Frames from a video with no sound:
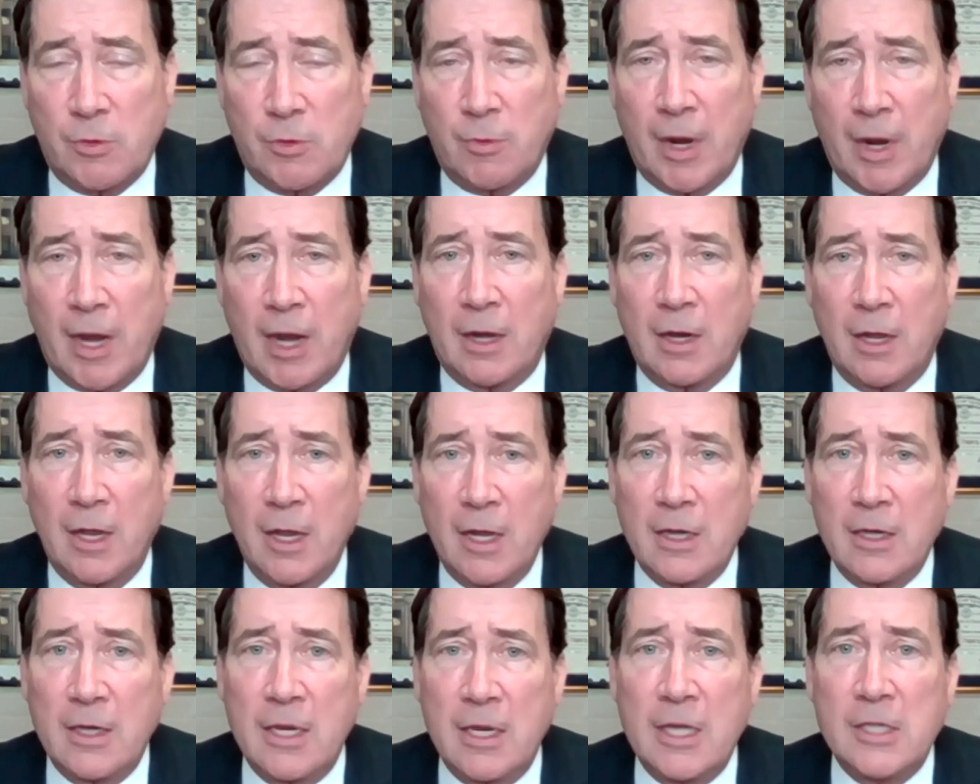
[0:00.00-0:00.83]
Iran
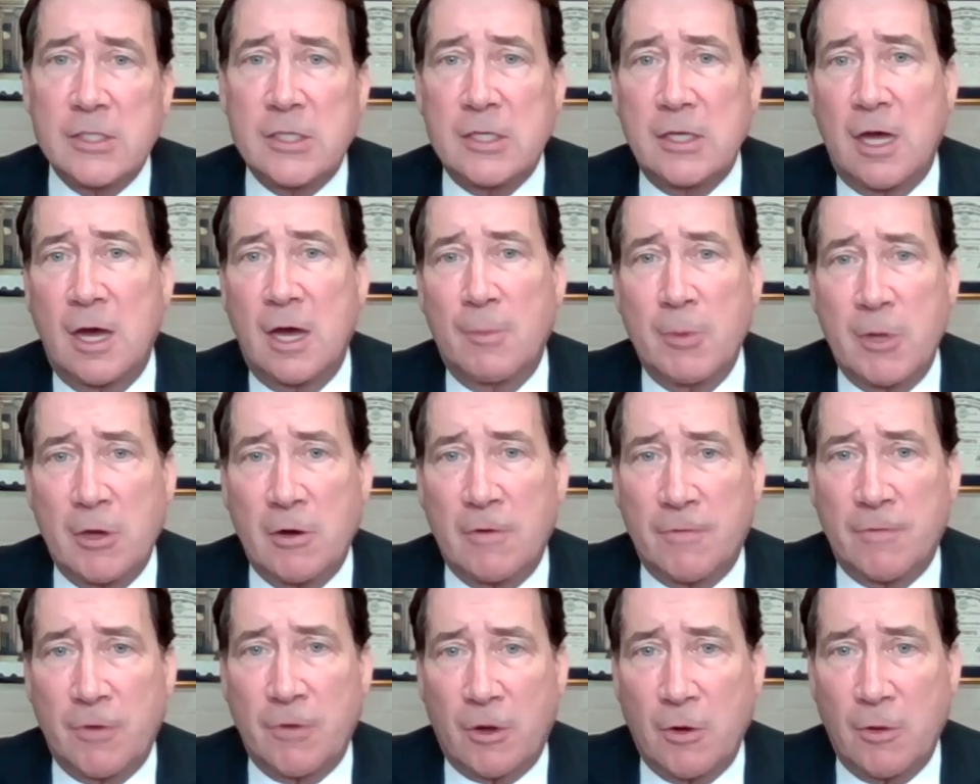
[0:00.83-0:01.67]
needs to come
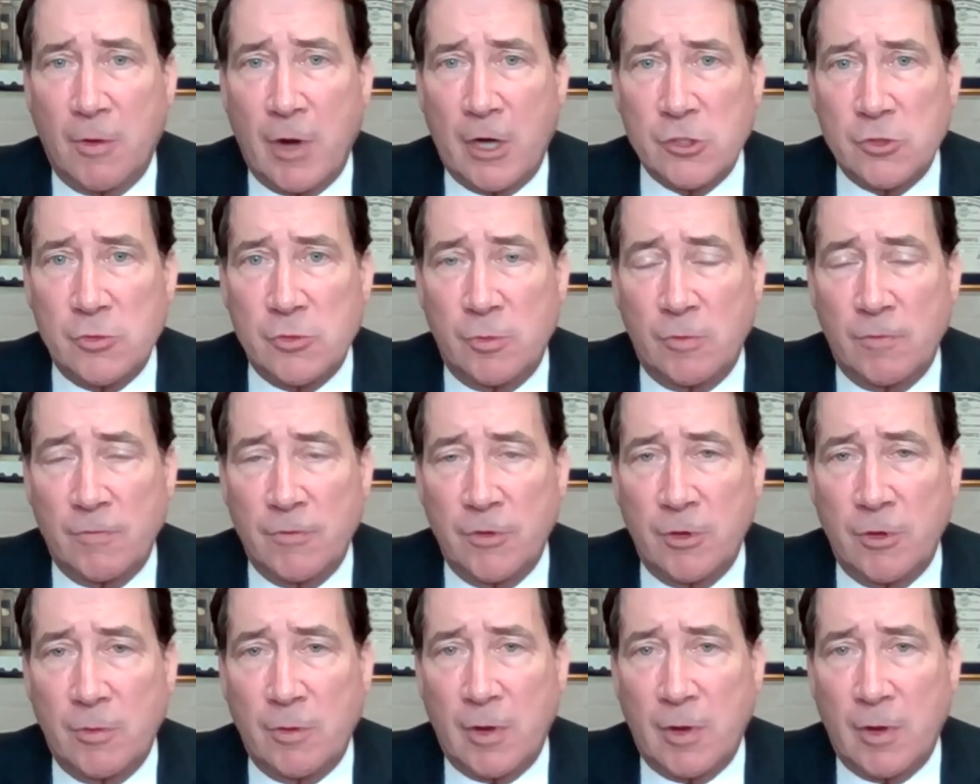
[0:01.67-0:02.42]
here for congressional review.